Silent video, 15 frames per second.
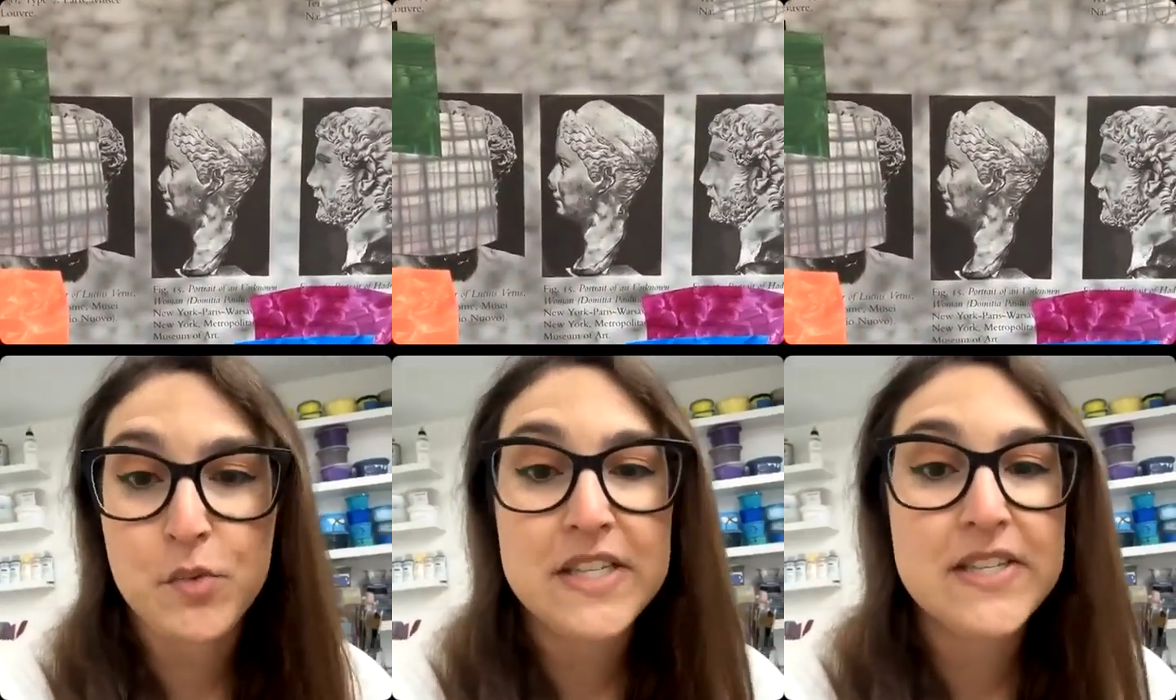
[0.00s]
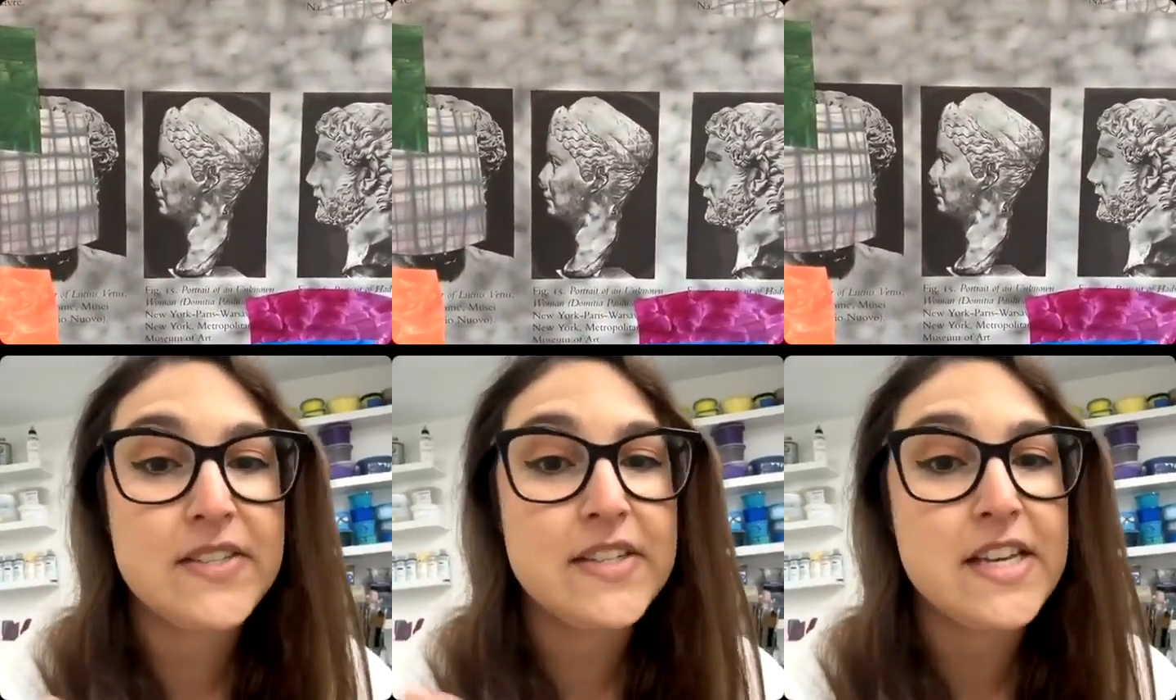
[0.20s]

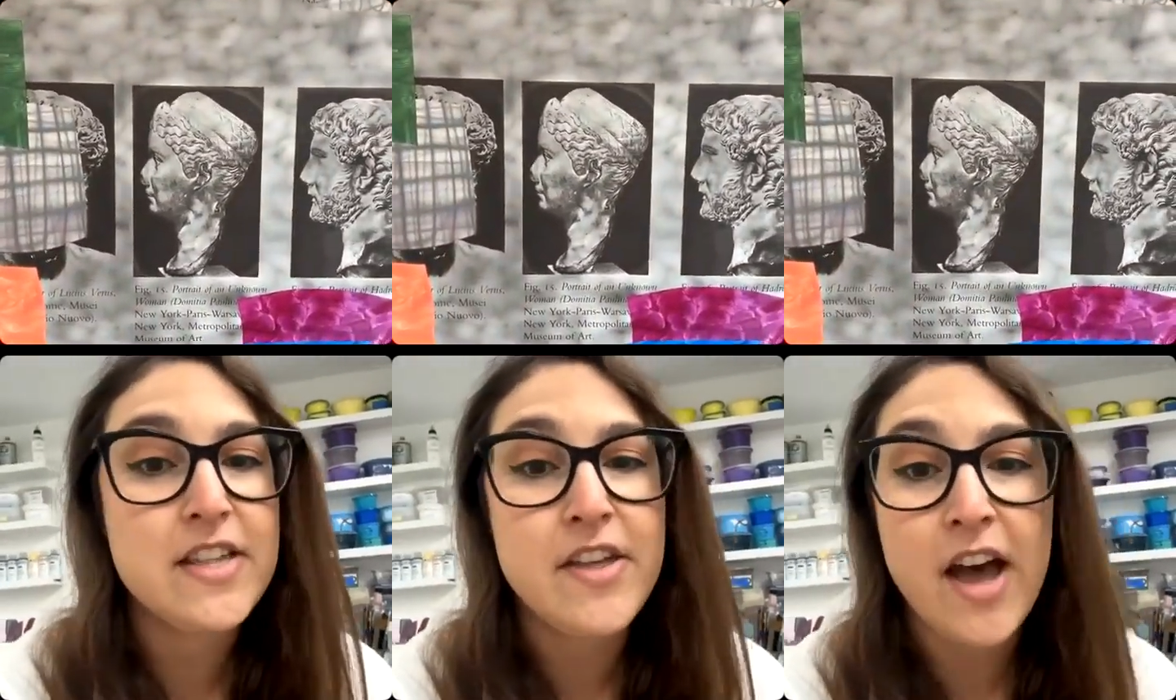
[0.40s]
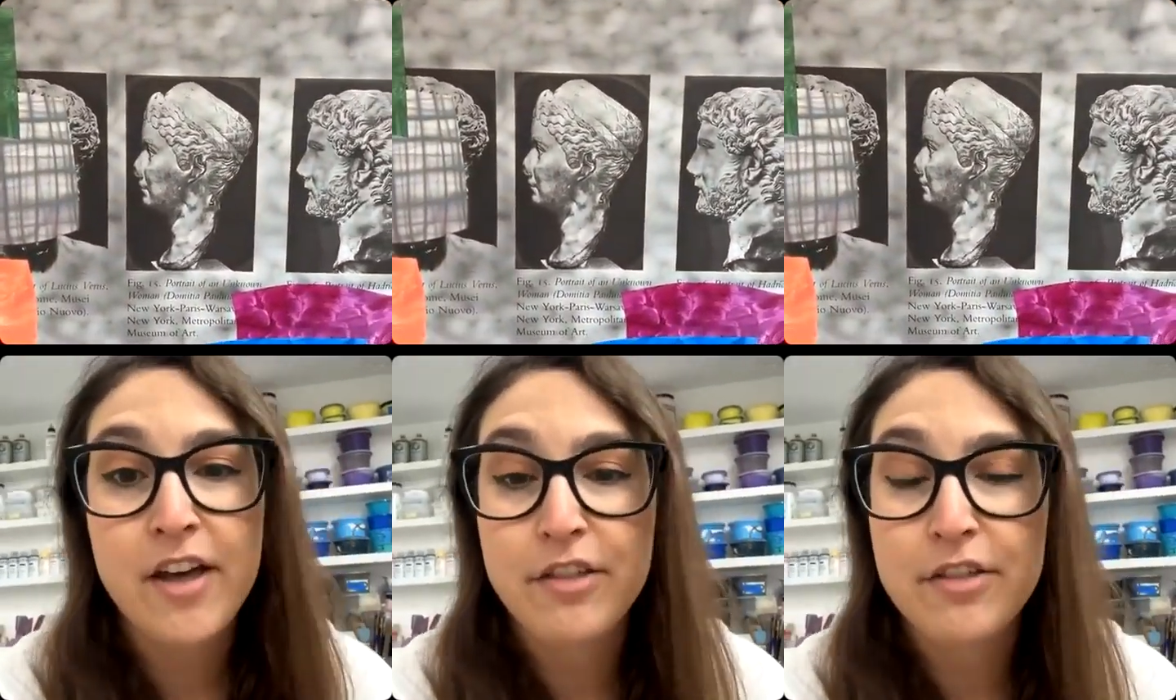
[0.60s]
We see
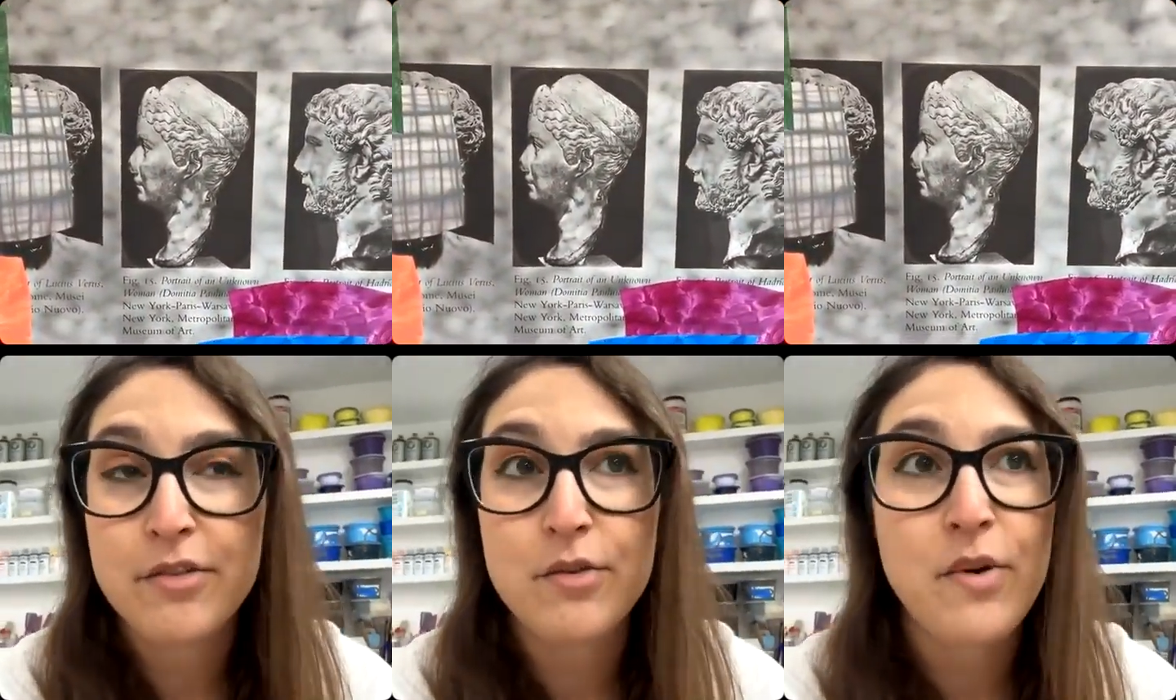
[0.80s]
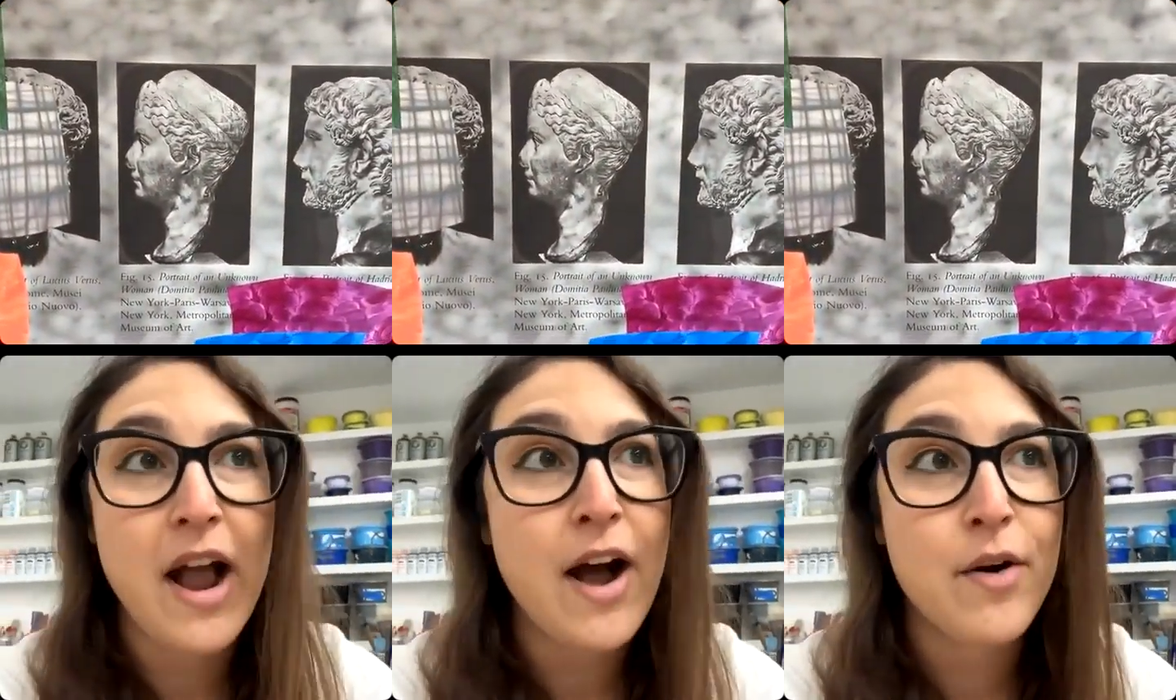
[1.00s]
that
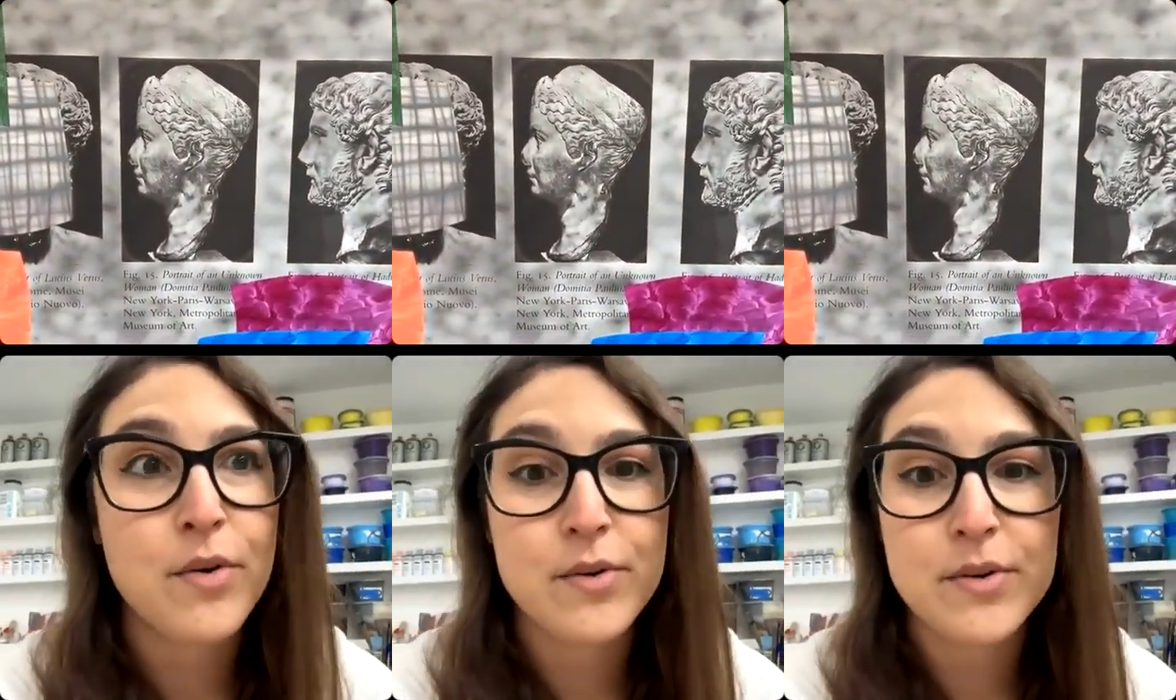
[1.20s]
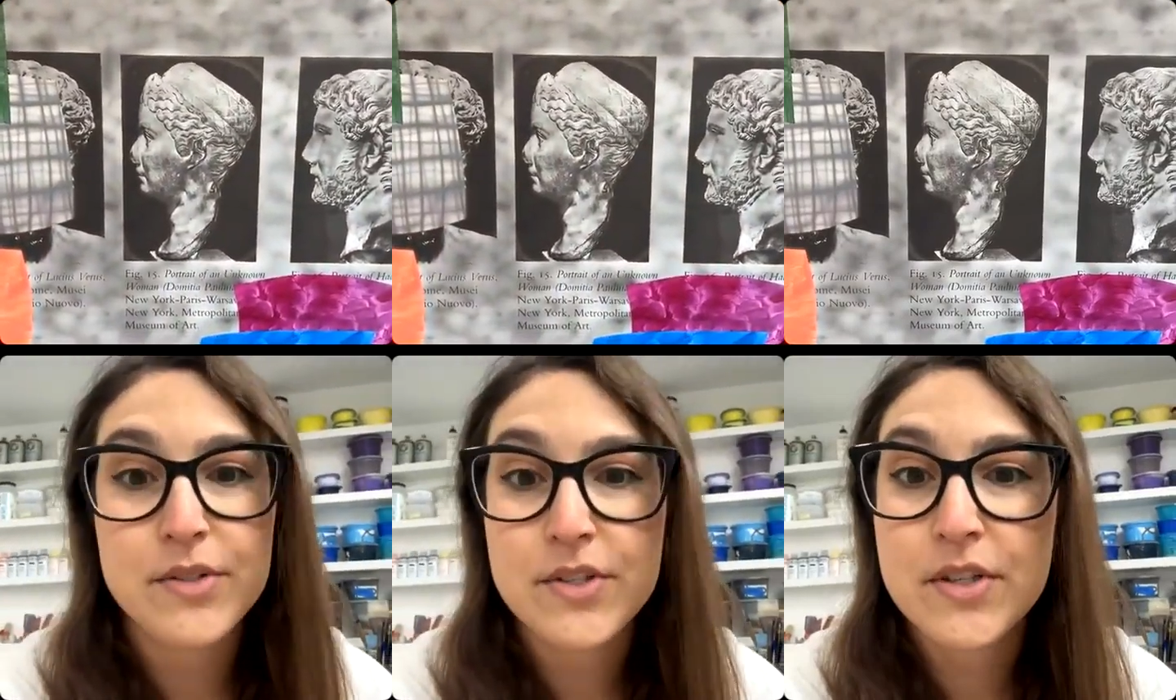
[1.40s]

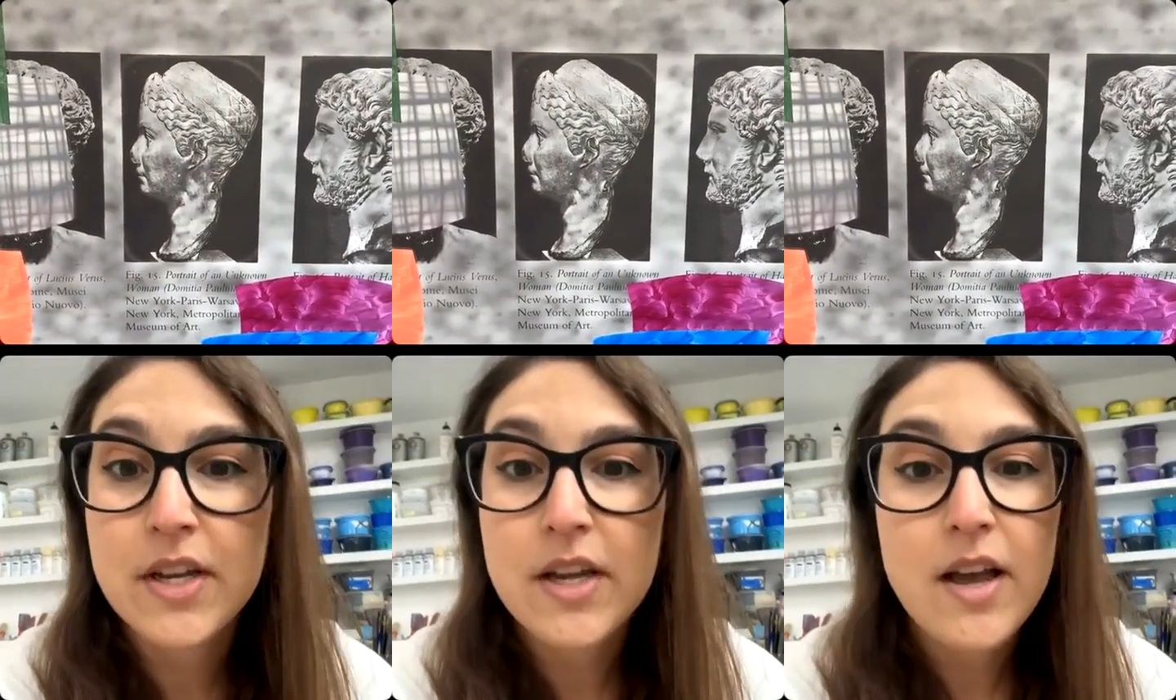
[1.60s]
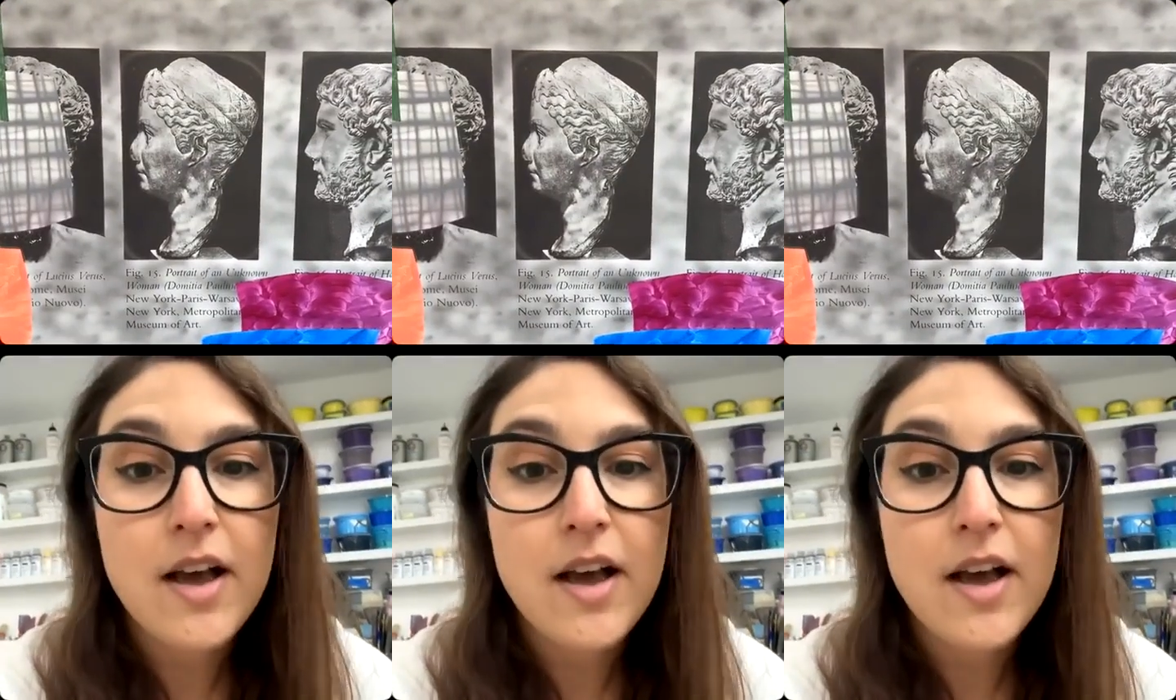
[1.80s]
throughout,